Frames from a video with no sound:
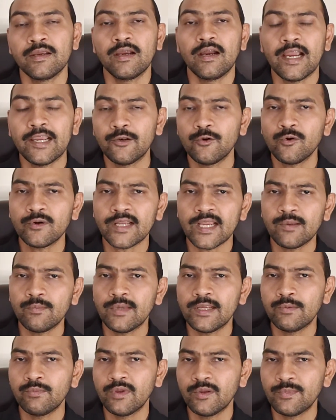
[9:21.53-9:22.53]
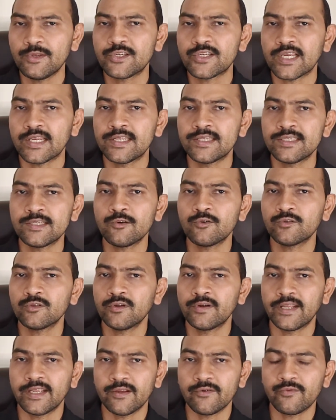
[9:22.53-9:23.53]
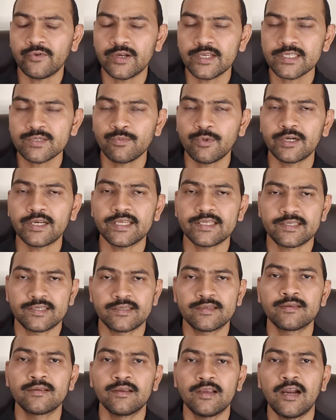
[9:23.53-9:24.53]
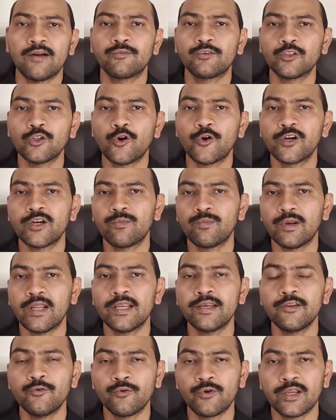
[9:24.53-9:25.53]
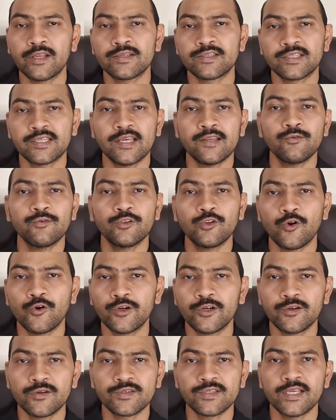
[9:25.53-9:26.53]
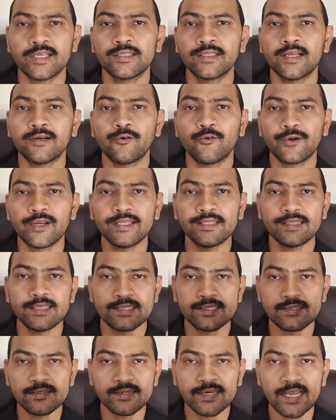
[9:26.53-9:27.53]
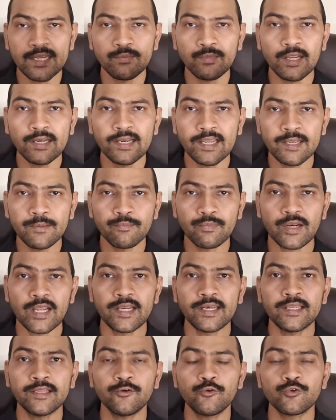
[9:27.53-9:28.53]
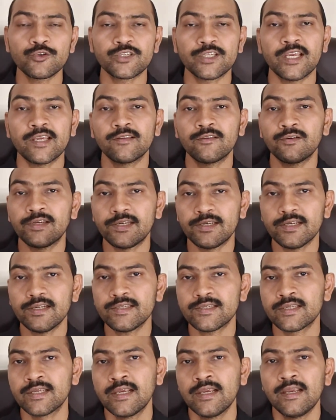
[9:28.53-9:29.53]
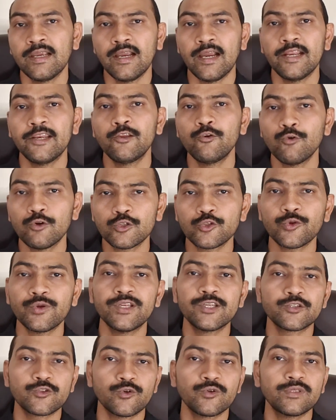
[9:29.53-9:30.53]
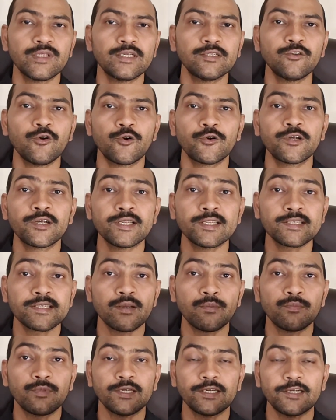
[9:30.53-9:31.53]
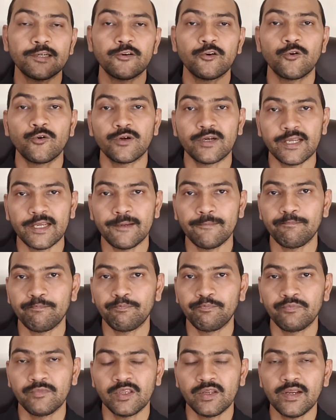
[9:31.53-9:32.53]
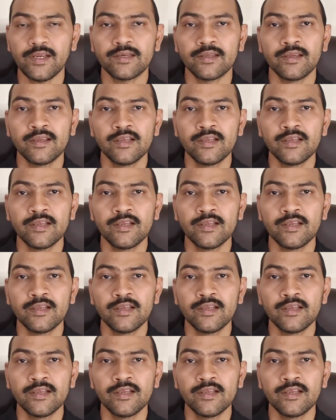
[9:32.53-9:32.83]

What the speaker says: I know timeline may be challenging on the day first, but yes, after the audit plan, you can share with the auditor saying that, okay, this is the timeline I am planning to share the details. And you also ensure that the audit is completed on time, right?